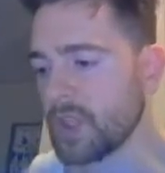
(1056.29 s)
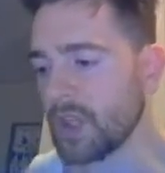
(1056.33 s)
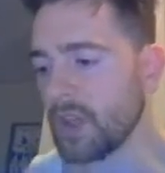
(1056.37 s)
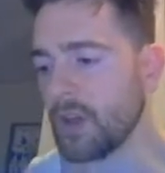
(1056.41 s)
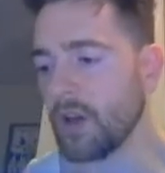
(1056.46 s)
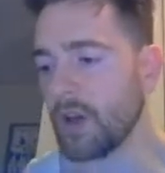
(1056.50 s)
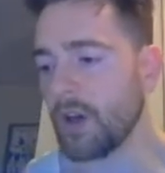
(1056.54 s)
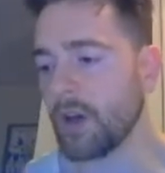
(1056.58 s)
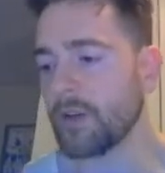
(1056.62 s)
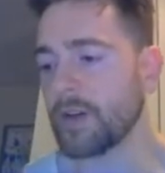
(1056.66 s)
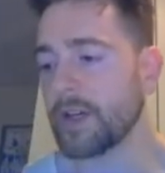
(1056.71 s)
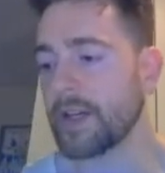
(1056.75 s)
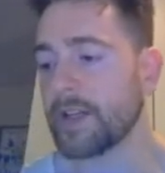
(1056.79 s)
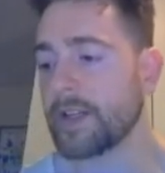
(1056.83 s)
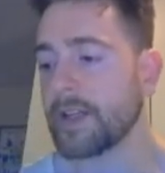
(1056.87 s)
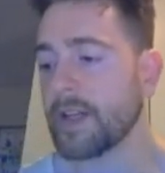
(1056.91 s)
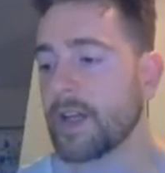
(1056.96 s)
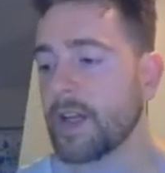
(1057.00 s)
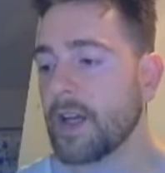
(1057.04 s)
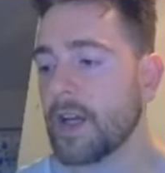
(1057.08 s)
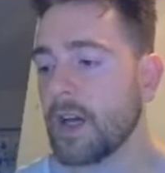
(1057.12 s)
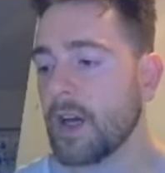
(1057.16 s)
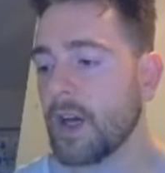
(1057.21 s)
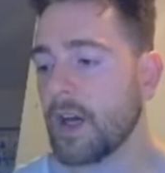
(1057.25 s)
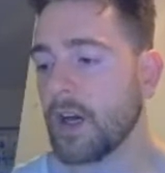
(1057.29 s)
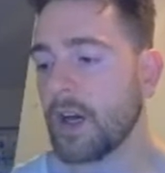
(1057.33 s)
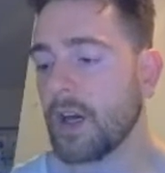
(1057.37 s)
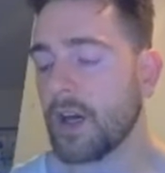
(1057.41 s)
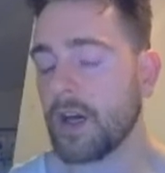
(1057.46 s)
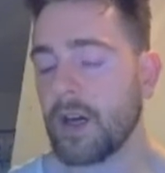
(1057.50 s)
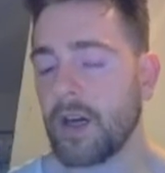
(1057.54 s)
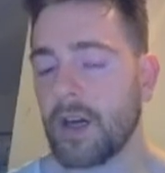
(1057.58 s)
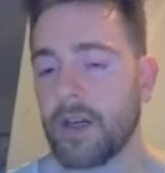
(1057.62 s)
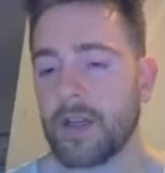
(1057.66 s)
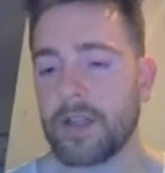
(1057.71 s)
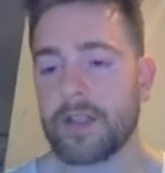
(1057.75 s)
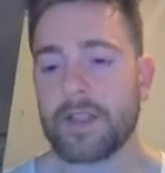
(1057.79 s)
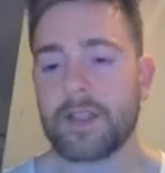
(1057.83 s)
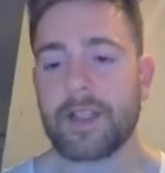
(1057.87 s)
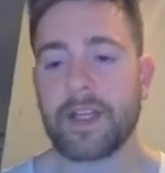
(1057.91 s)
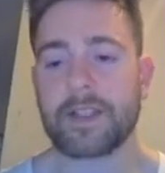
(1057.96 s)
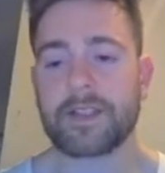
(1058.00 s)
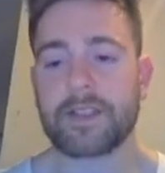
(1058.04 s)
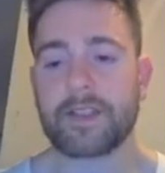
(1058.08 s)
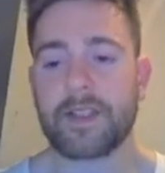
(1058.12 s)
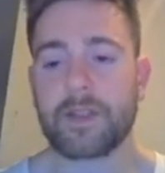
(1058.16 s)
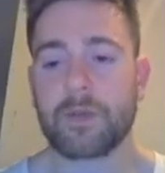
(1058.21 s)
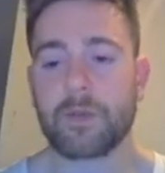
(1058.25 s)
All right,
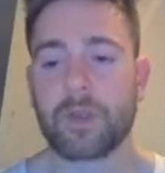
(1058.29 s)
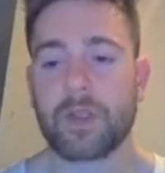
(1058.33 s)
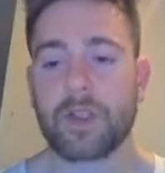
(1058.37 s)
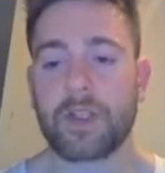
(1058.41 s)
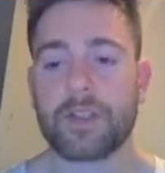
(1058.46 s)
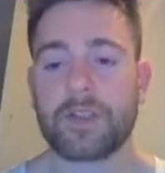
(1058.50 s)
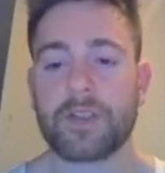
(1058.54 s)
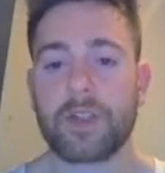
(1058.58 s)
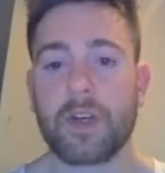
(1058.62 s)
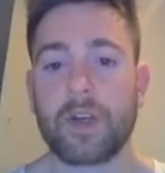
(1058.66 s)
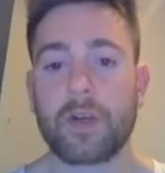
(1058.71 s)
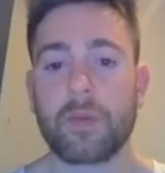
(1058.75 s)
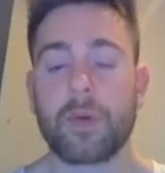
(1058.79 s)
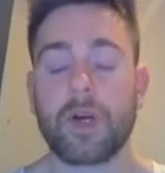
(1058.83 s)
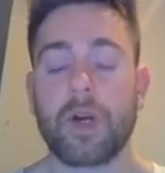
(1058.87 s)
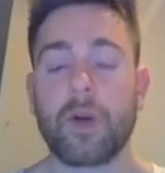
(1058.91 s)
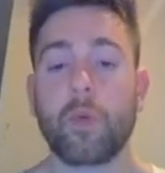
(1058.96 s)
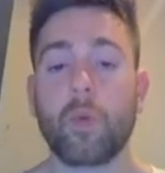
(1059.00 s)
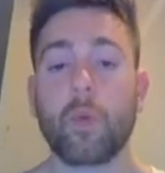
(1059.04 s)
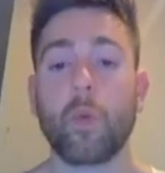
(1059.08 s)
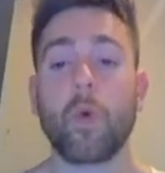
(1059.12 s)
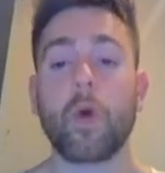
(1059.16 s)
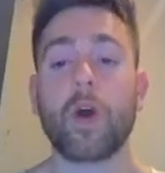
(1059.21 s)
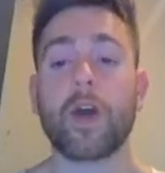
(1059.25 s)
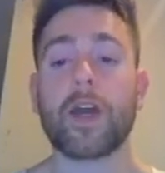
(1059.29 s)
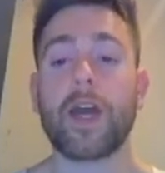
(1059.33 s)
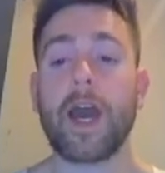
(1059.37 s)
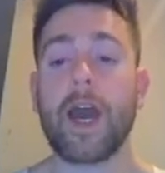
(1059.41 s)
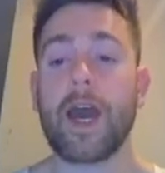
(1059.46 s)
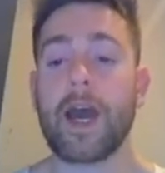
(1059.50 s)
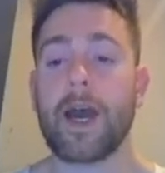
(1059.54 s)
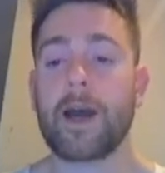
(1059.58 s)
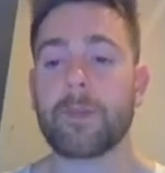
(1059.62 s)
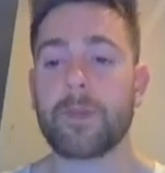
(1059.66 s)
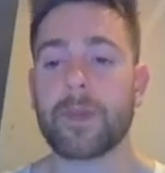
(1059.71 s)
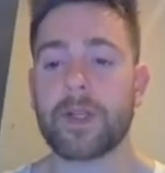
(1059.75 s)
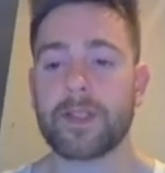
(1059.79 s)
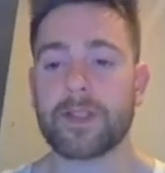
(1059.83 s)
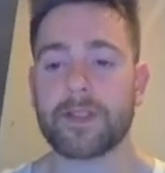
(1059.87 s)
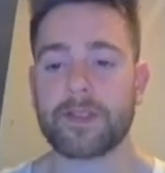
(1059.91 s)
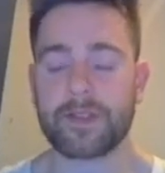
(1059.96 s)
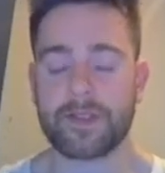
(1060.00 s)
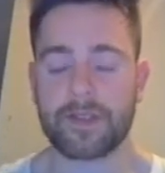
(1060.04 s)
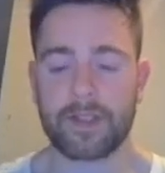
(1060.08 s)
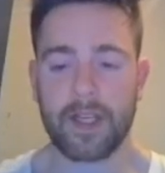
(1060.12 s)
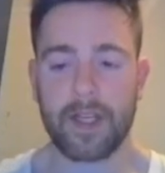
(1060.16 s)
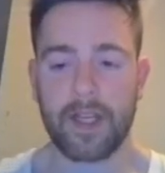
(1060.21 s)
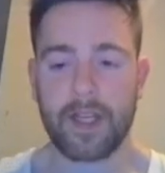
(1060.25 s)
next thing we're going to talk about what
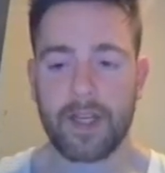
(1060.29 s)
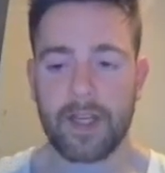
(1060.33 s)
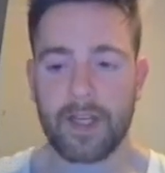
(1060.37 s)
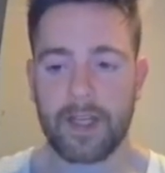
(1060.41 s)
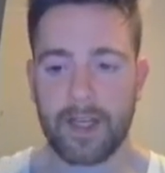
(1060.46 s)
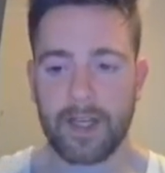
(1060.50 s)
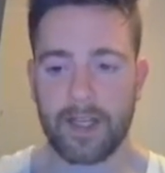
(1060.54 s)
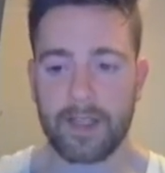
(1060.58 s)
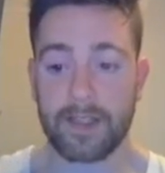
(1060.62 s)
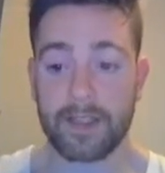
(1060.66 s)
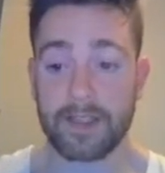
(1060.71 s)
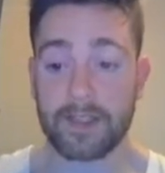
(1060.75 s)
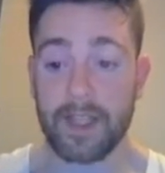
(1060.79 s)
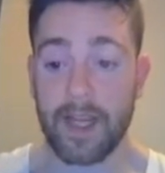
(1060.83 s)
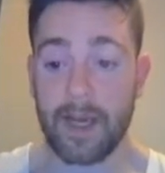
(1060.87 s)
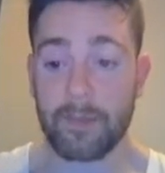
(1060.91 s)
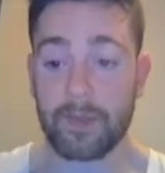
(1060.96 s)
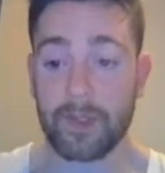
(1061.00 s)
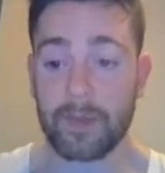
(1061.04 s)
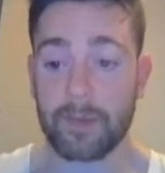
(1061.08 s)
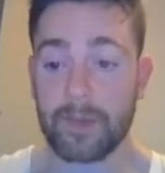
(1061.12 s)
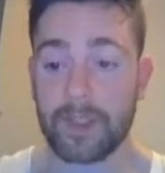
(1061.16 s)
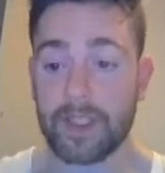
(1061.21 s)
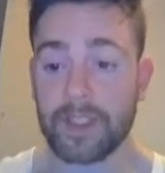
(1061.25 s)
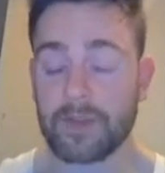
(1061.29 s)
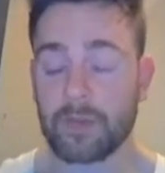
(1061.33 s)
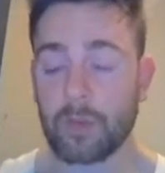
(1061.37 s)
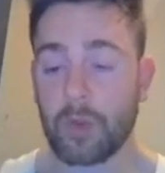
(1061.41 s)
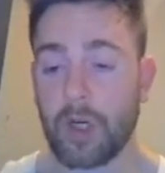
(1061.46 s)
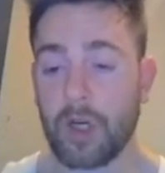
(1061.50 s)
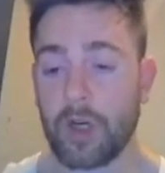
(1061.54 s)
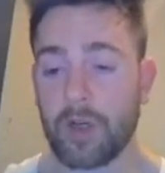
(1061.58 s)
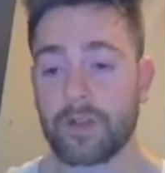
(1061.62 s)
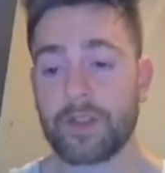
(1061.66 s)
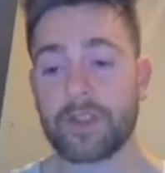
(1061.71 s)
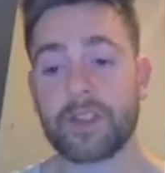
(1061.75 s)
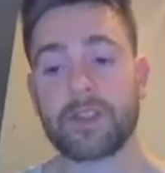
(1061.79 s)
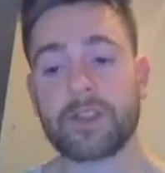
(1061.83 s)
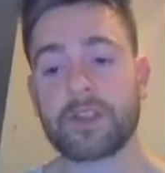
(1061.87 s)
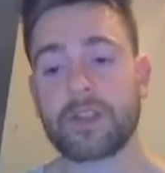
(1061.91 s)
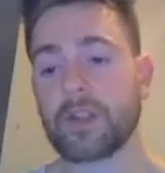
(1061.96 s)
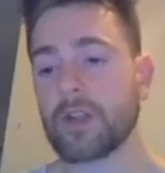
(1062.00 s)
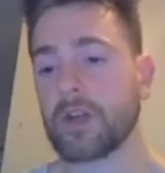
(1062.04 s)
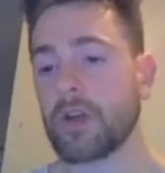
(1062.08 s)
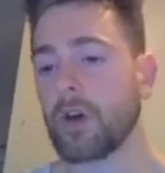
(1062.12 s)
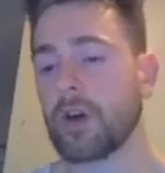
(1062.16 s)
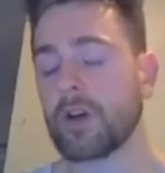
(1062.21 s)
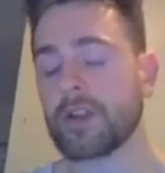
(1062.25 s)
happens, and this happened to me as well. These
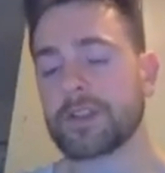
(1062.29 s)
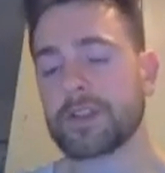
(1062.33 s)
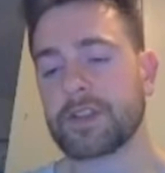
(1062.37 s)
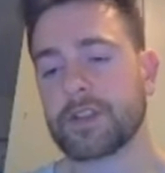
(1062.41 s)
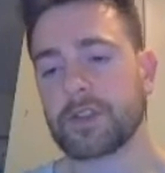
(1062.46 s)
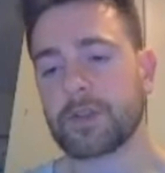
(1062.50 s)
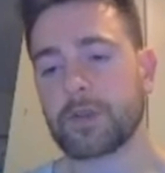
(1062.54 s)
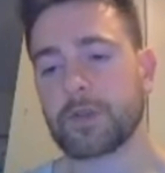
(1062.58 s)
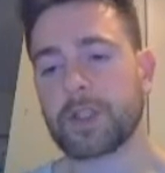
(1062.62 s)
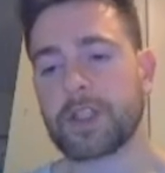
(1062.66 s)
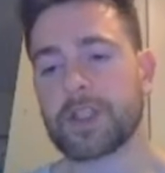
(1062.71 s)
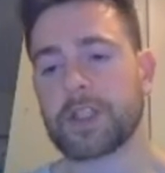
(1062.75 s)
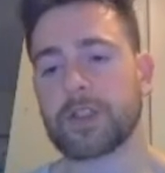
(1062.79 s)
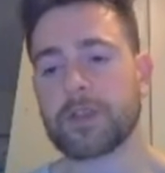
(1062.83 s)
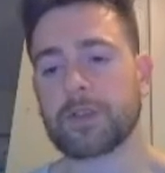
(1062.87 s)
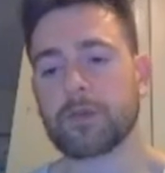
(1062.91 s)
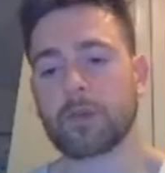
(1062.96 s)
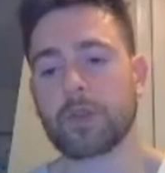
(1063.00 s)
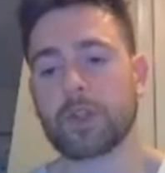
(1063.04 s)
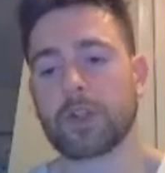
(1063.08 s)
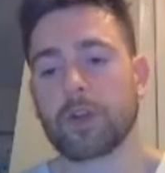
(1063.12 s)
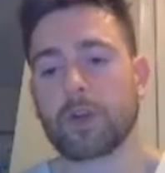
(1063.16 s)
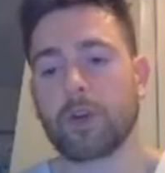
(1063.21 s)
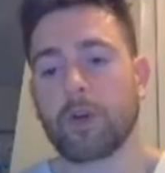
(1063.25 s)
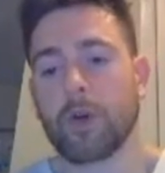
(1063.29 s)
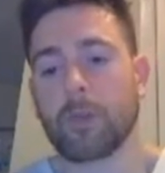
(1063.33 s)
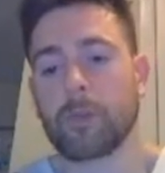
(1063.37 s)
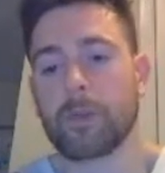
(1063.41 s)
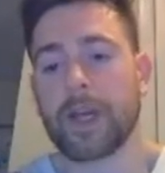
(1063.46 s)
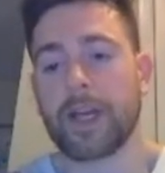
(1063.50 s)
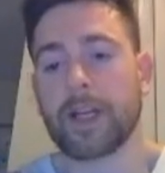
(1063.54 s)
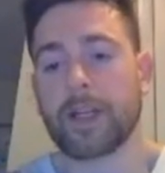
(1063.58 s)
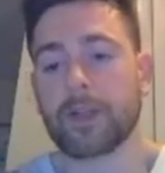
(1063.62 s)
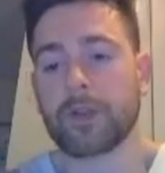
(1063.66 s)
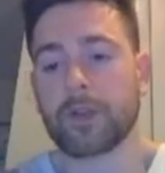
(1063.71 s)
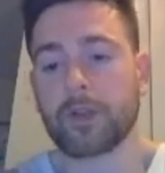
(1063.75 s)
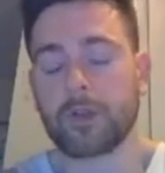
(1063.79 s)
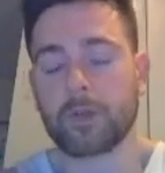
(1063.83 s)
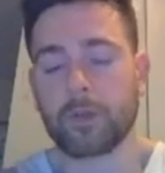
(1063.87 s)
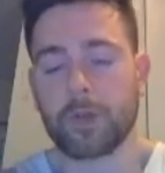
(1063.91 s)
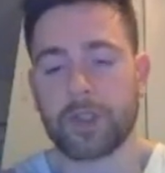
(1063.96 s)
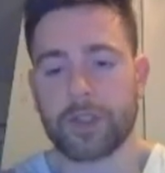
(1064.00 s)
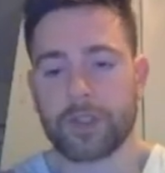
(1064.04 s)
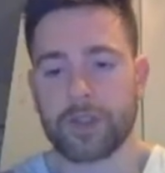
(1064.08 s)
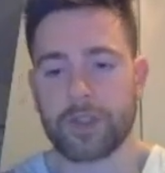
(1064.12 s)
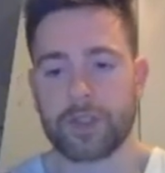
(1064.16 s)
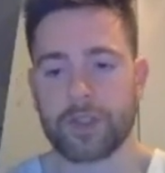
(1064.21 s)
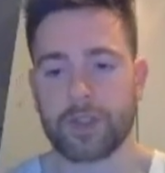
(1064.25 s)
are all situations when you're going manual, when
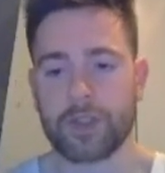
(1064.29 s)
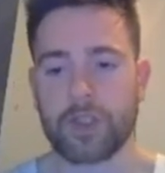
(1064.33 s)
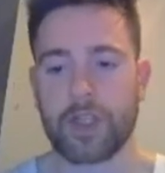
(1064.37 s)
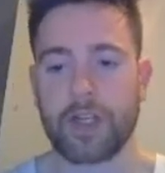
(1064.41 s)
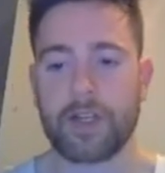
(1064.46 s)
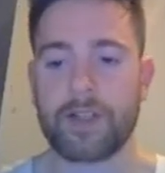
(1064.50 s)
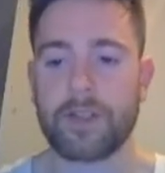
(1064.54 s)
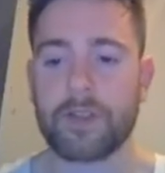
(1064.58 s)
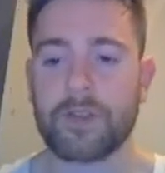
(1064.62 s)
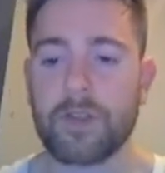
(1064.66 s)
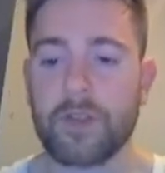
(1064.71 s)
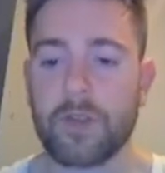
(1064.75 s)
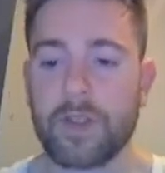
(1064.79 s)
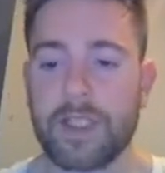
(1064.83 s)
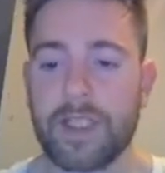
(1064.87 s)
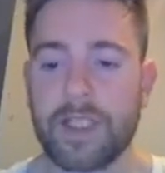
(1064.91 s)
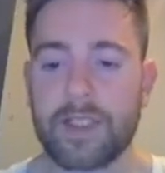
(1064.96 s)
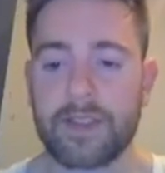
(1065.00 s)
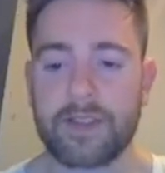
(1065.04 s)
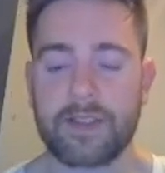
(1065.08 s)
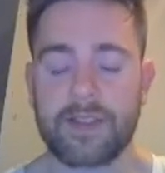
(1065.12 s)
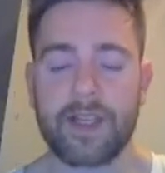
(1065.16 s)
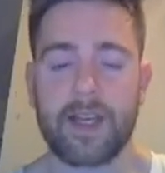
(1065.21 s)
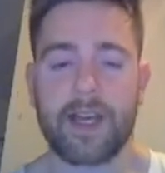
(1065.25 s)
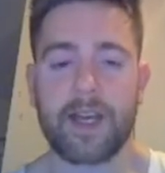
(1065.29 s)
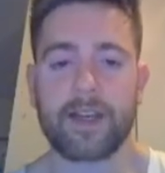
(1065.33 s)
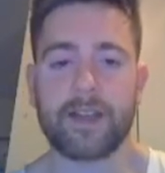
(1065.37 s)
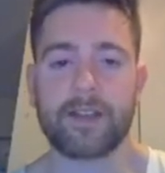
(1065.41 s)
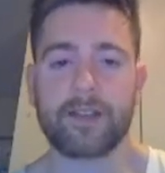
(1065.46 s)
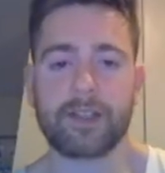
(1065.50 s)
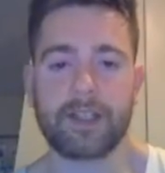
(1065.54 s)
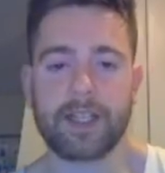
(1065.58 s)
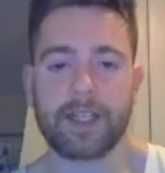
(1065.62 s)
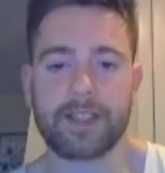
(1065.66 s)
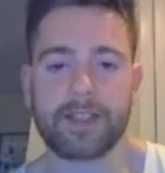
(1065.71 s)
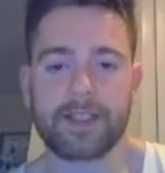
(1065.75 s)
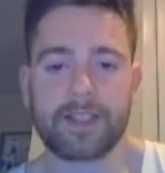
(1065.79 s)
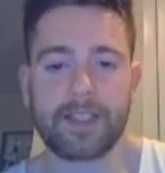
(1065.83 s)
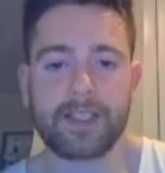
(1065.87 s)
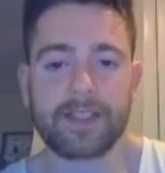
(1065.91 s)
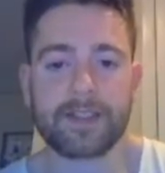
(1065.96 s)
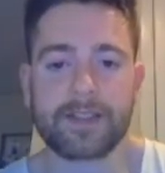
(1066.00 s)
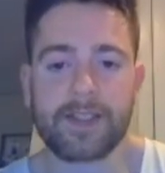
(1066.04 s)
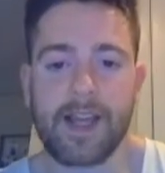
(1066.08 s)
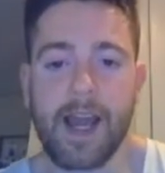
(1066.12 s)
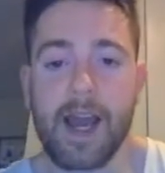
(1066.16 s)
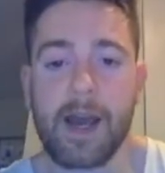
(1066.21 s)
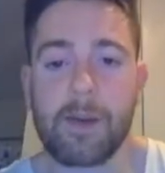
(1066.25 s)
you're just trying to do this, and like
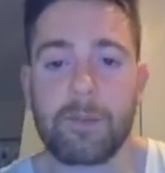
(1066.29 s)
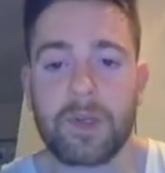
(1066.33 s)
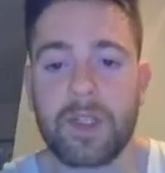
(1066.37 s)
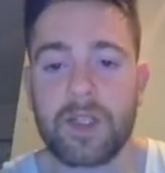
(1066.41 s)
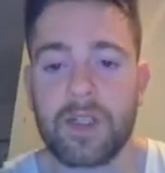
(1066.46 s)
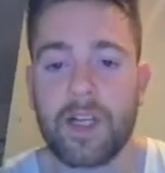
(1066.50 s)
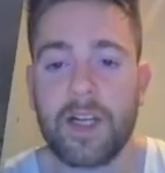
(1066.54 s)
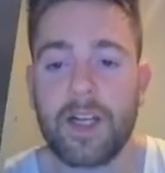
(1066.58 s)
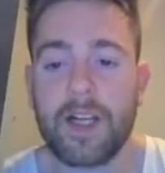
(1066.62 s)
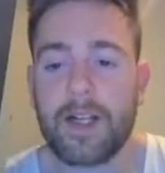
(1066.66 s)
things happen.